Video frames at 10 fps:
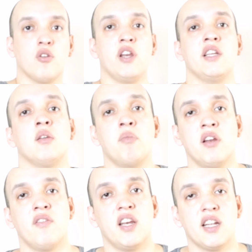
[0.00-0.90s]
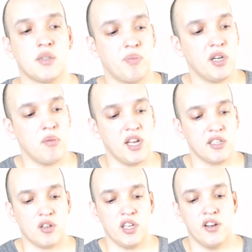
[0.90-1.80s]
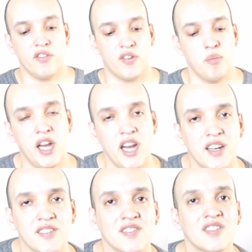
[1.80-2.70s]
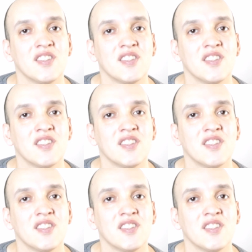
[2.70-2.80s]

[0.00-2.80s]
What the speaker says: So it is a bit of an experimental year for me,